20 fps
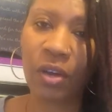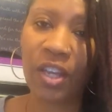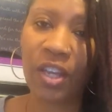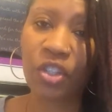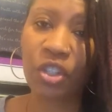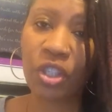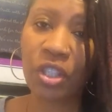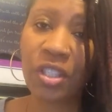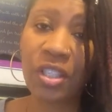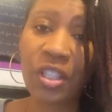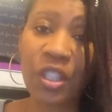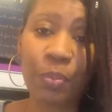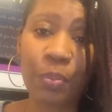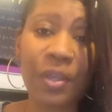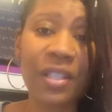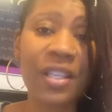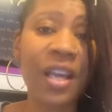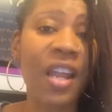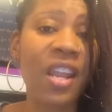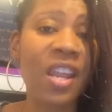Okay,
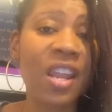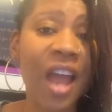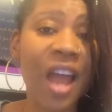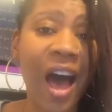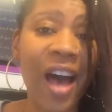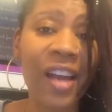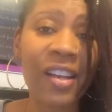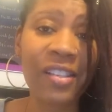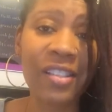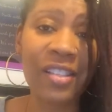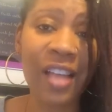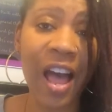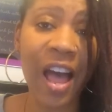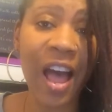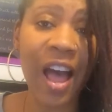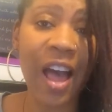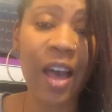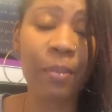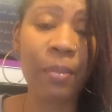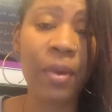Jesus spent a lot of
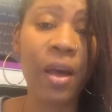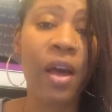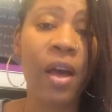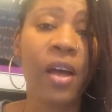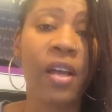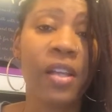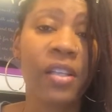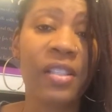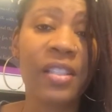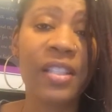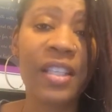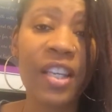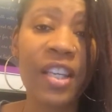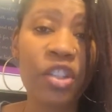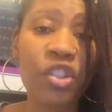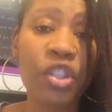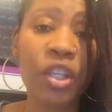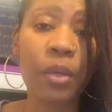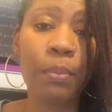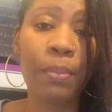time
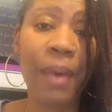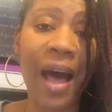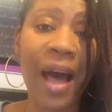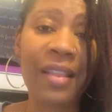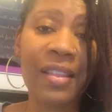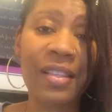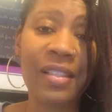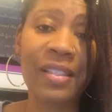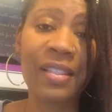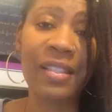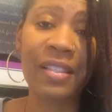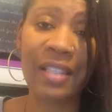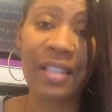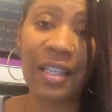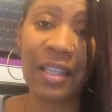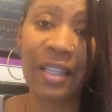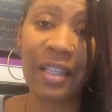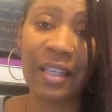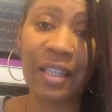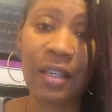teaching by the
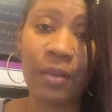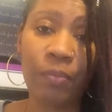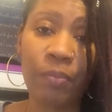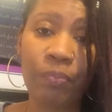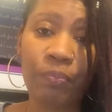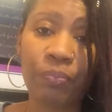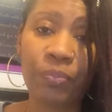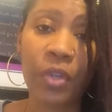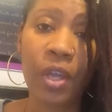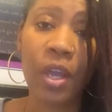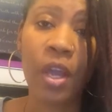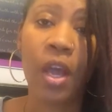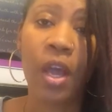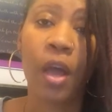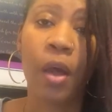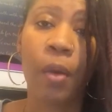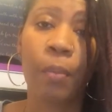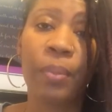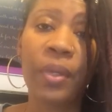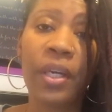sea
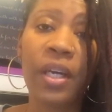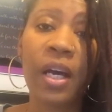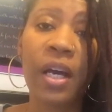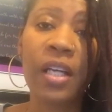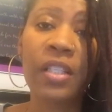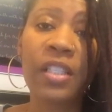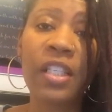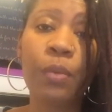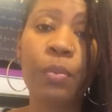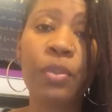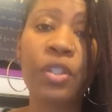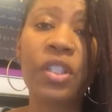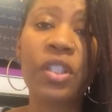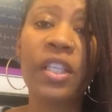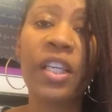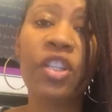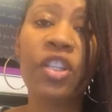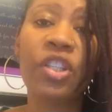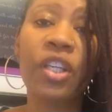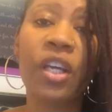because he
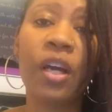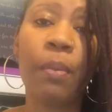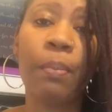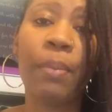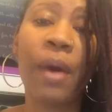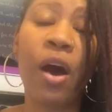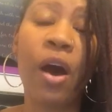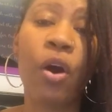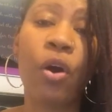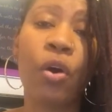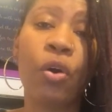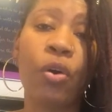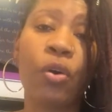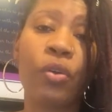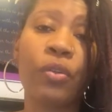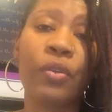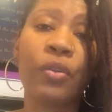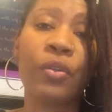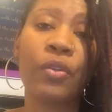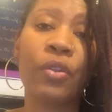was teaching
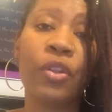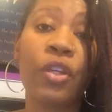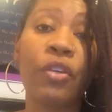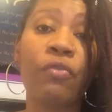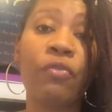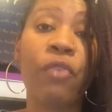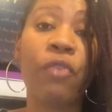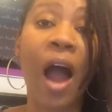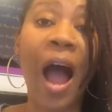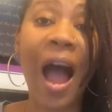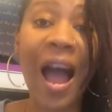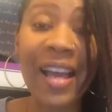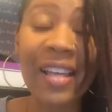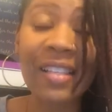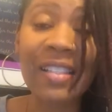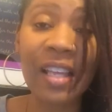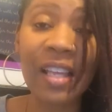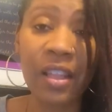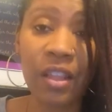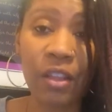about the
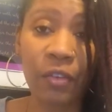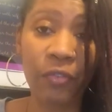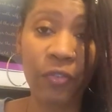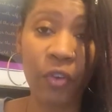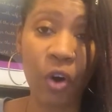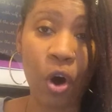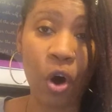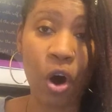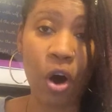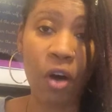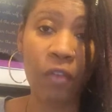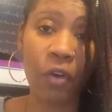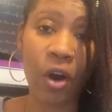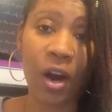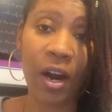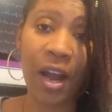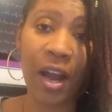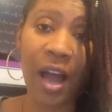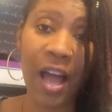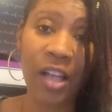rise and the fall
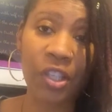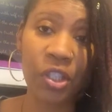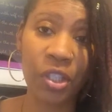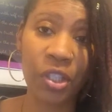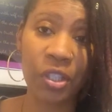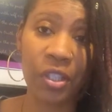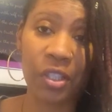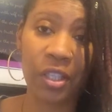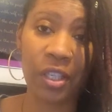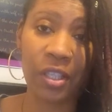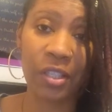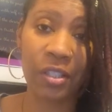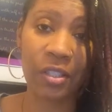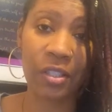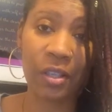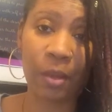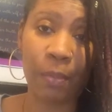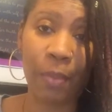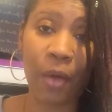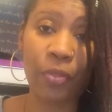of our
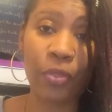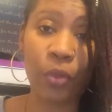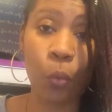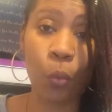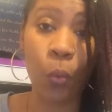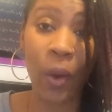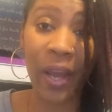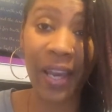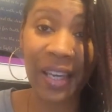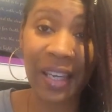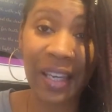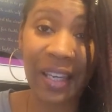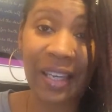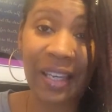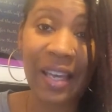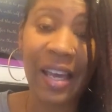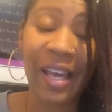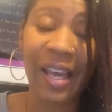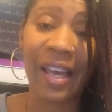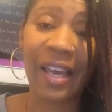consciousness, about the
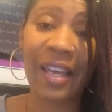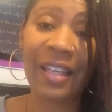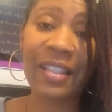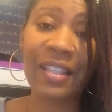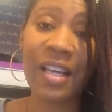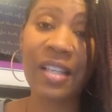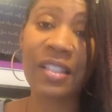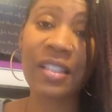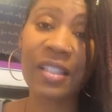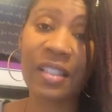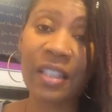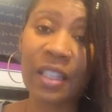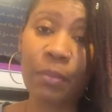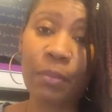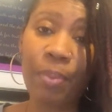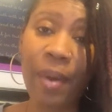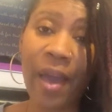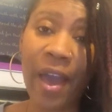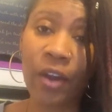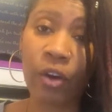waking and
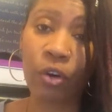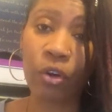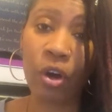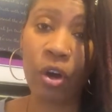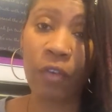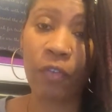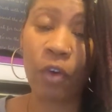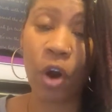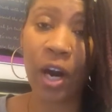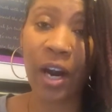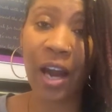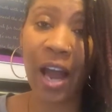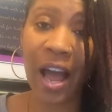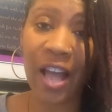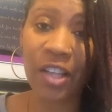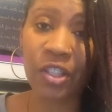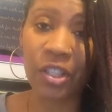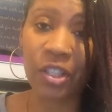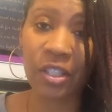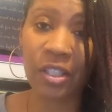asleep pattern of our
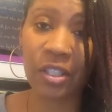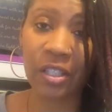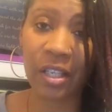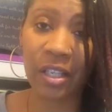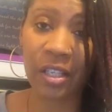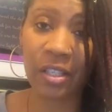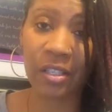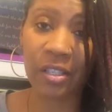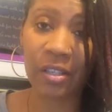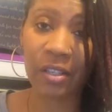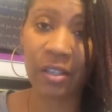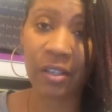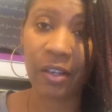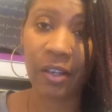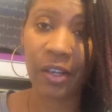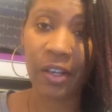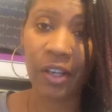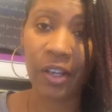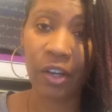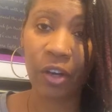consciousness.
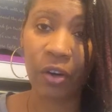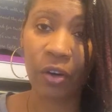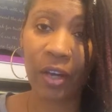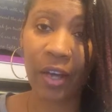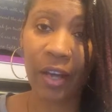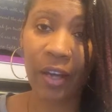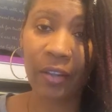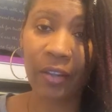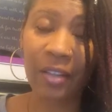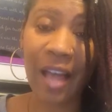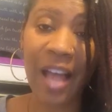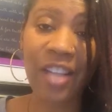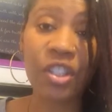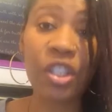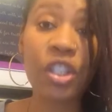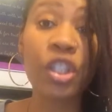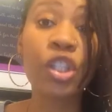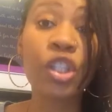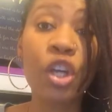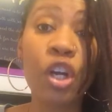Okay,
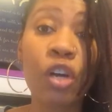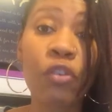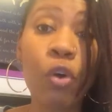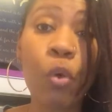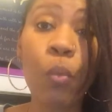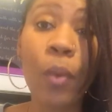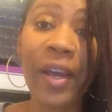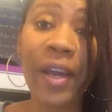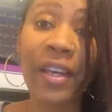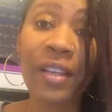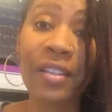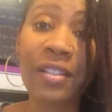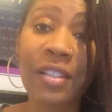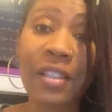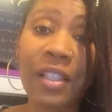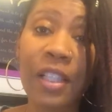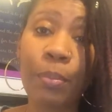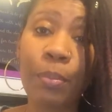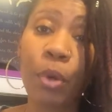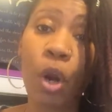not just literal wake
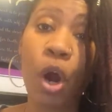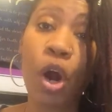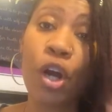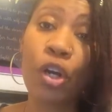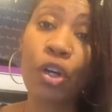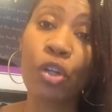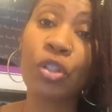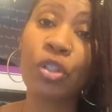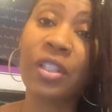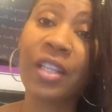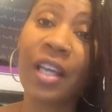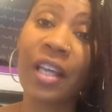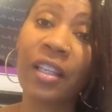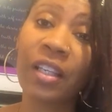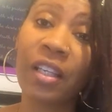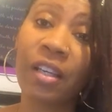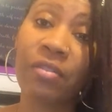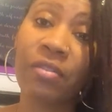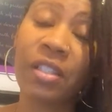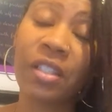and sleep, but our
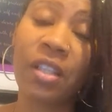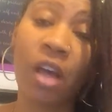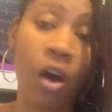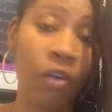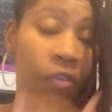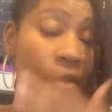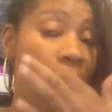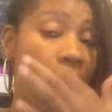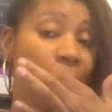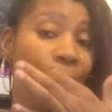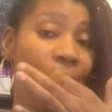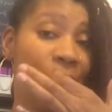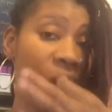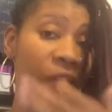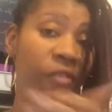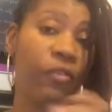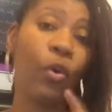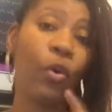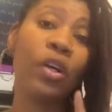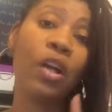understanding of self.
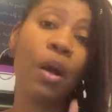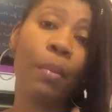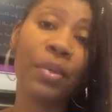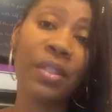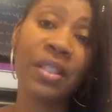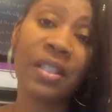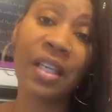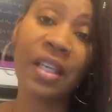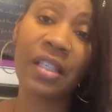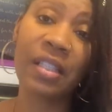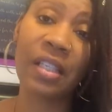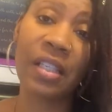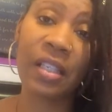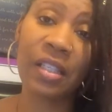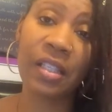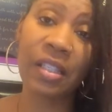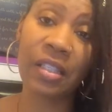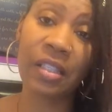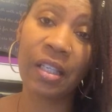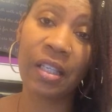Metaphor number
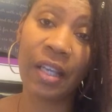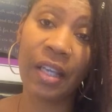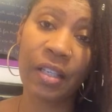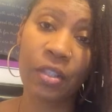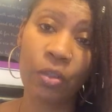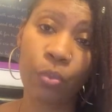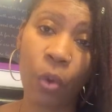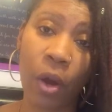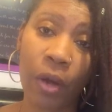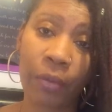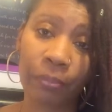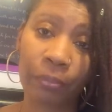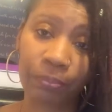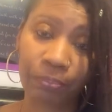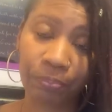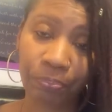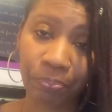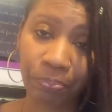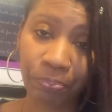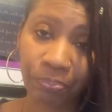6, and this is the last
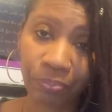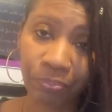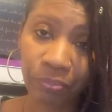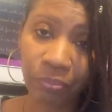one.